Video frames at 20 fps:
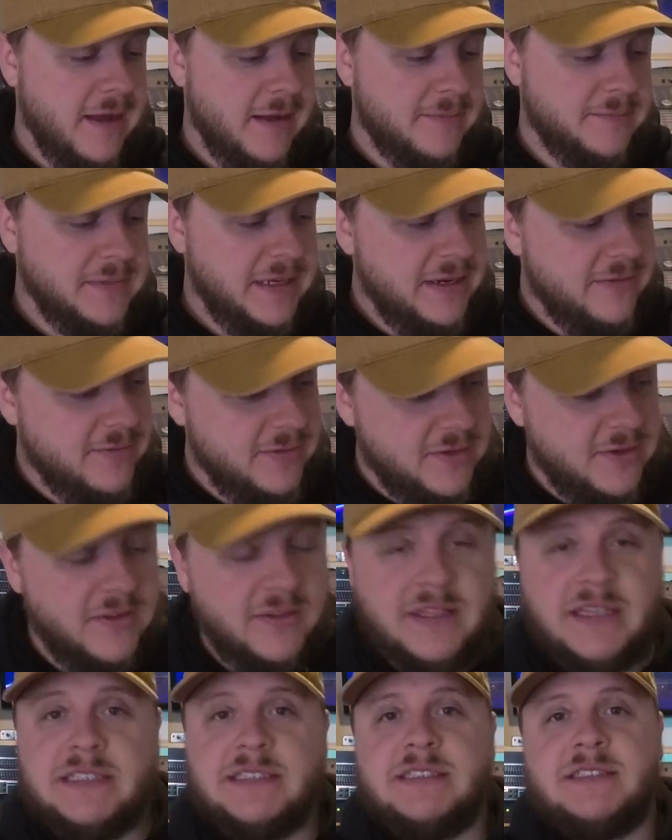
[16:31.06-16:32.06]
Even though
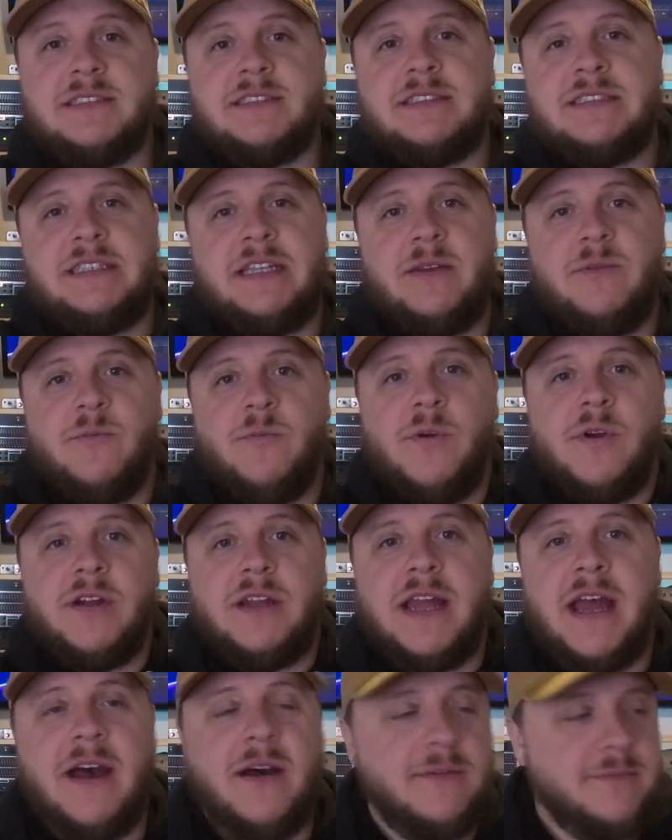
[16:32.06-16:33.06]
this didn't
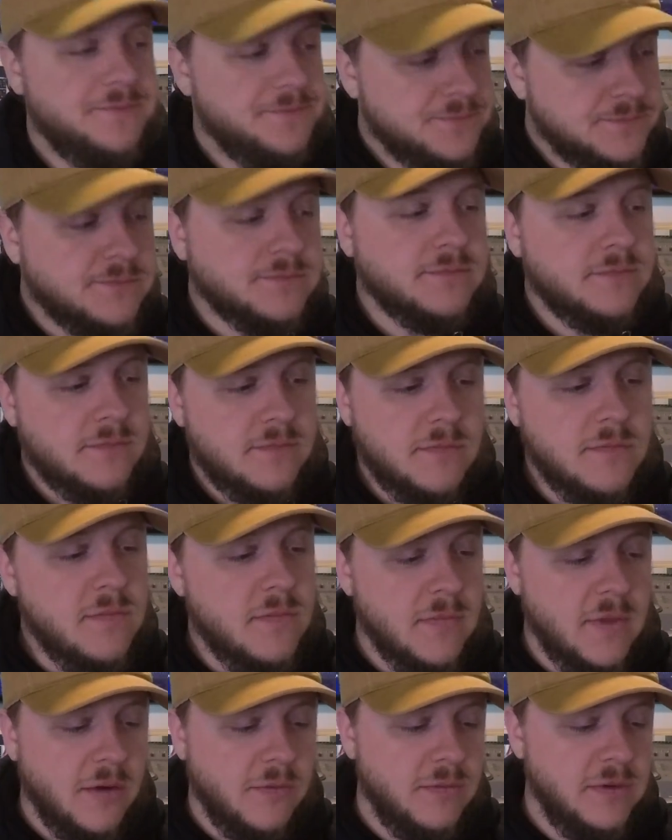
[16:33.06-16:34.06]
work out,
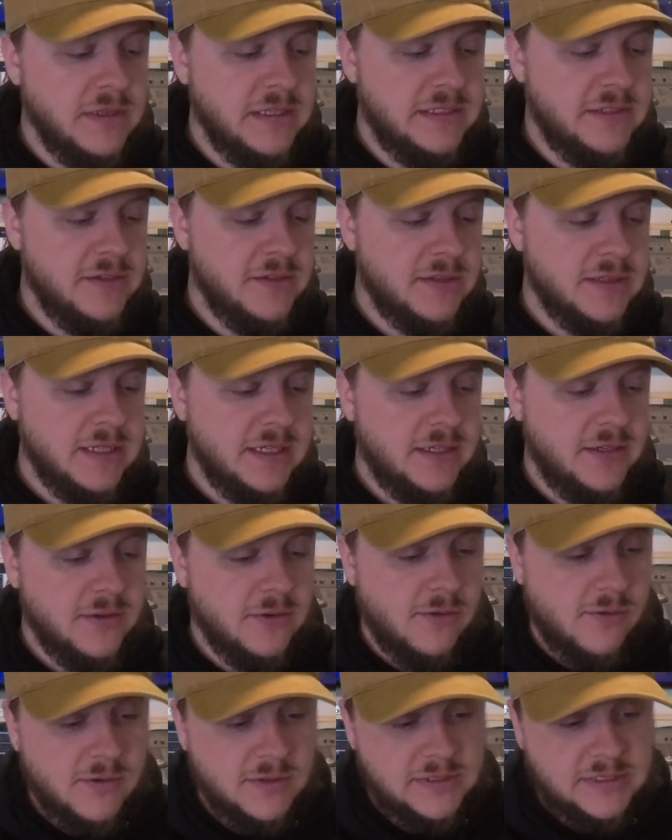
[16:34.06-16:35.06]
I really do think
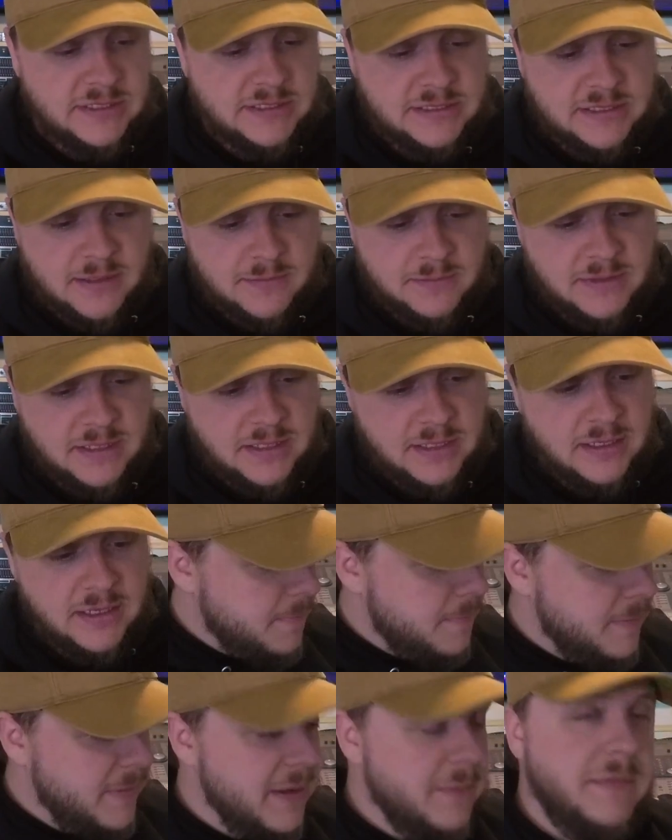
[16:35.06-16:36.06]
you're on to something.
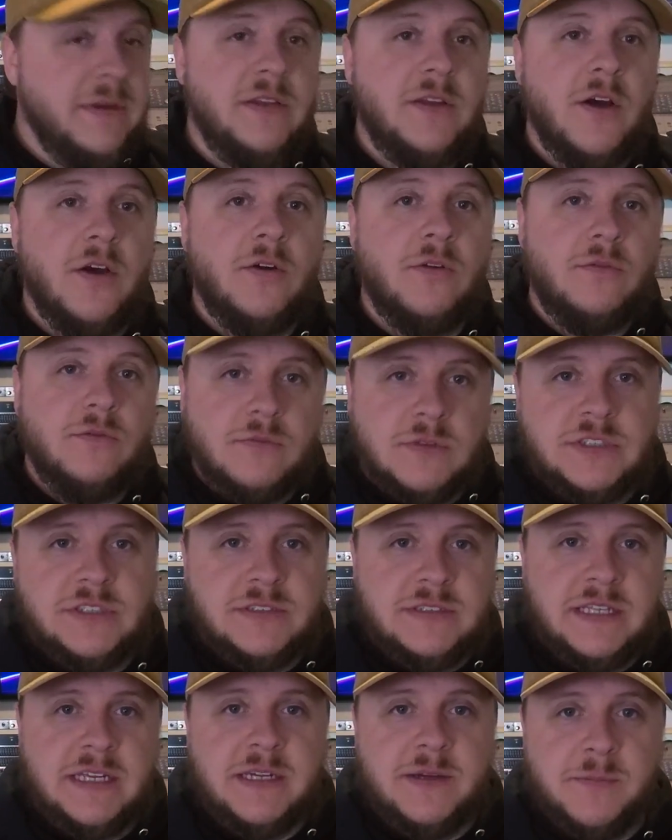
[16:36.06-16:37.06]
Let me know what you
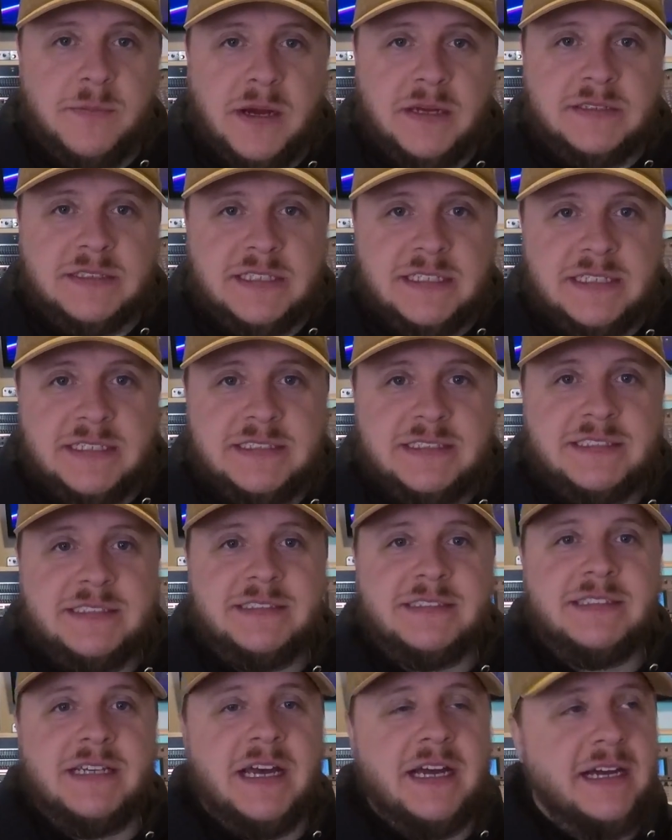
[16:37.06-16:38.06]
think about this.
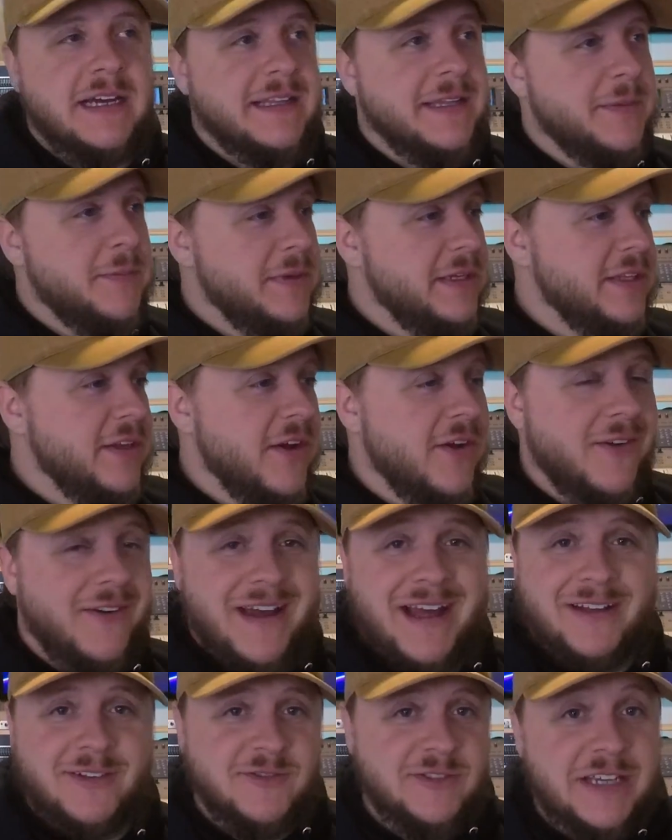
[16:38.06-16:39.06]
Let me know
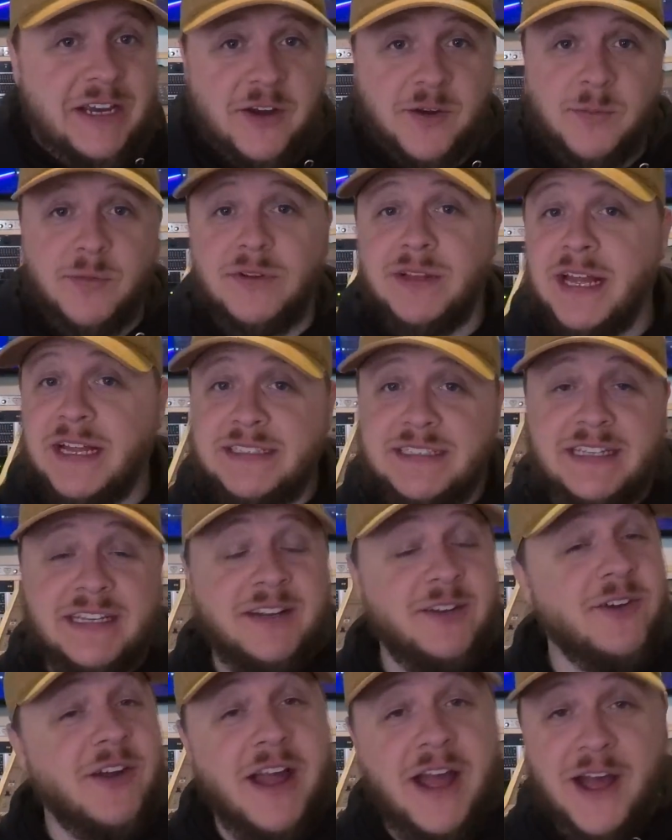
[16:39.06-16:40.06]
how terrible I did
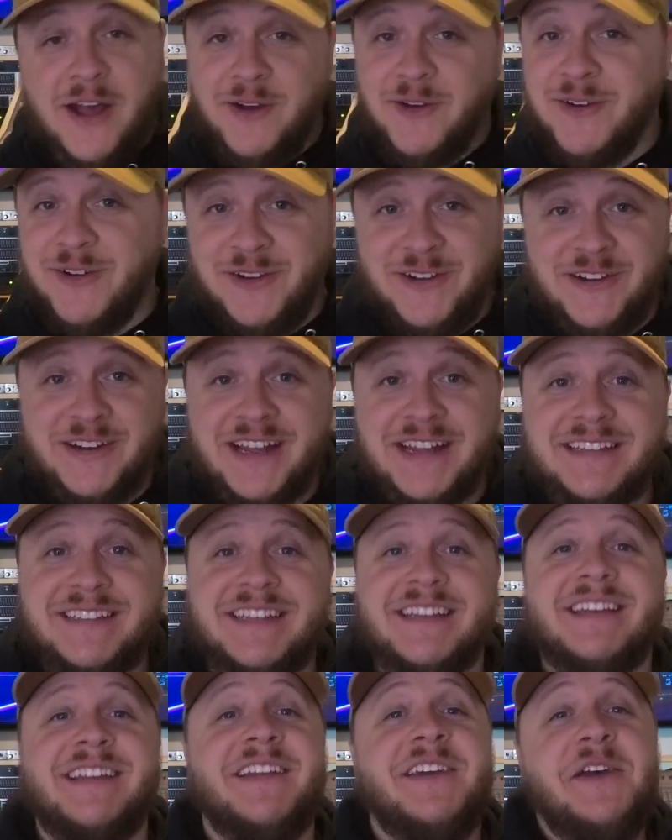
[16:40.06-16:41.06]
or how good I
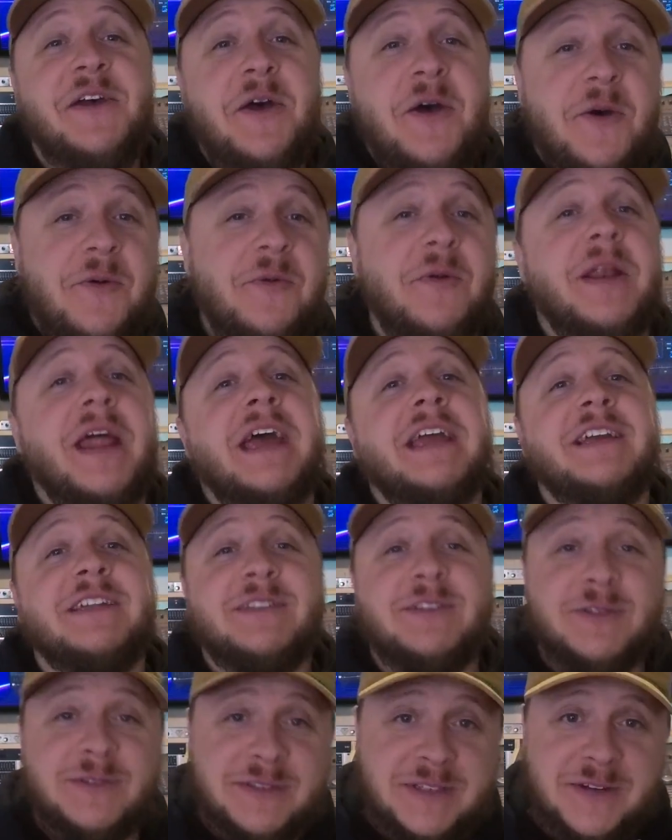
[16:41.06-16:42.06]
did, what I could
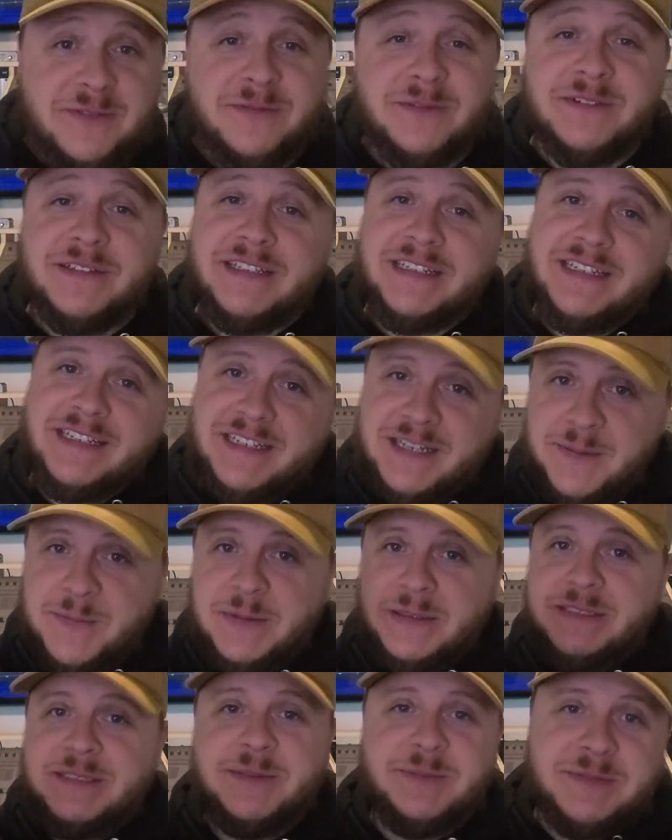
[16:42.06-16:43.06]
do differently. Give
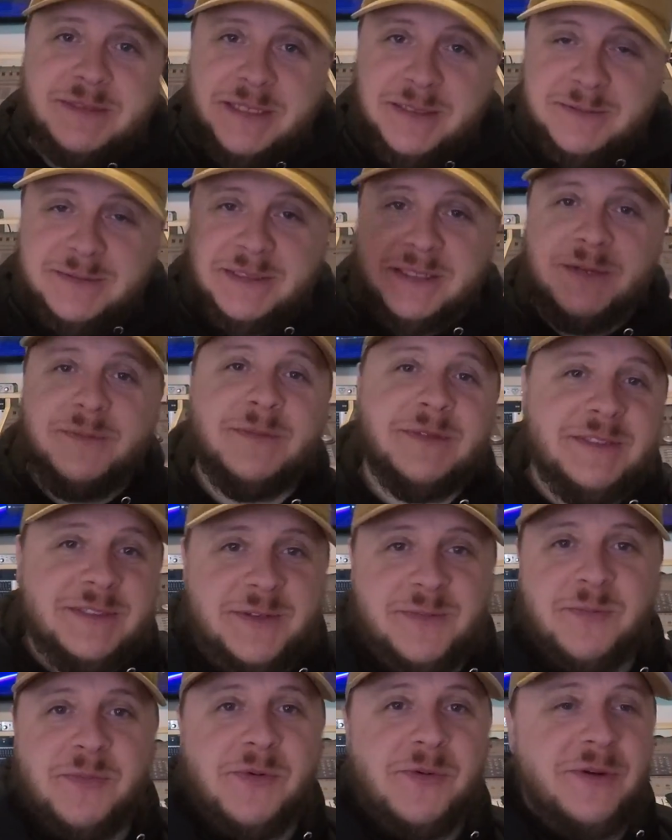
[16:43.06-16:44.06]
me some tips, give me
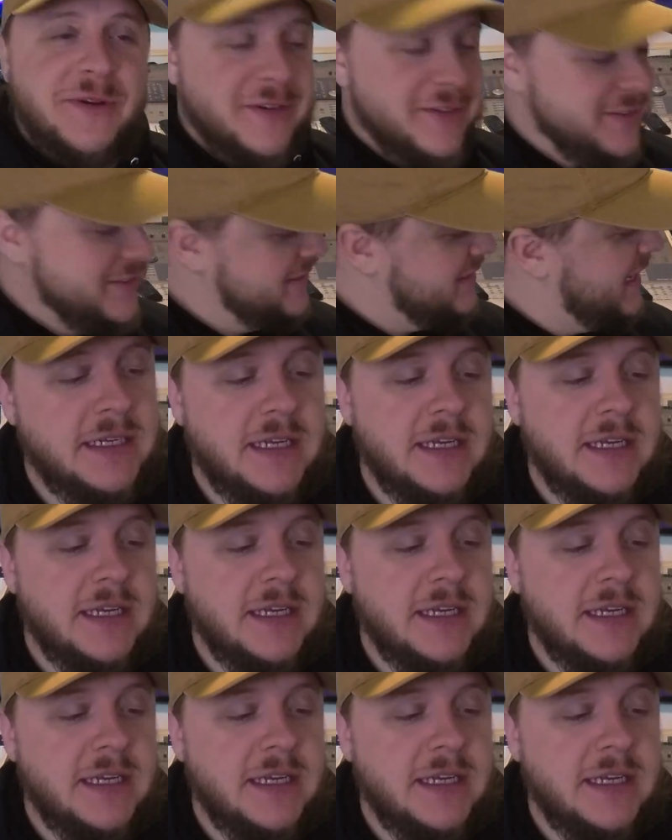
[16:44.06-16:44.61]
some pointers.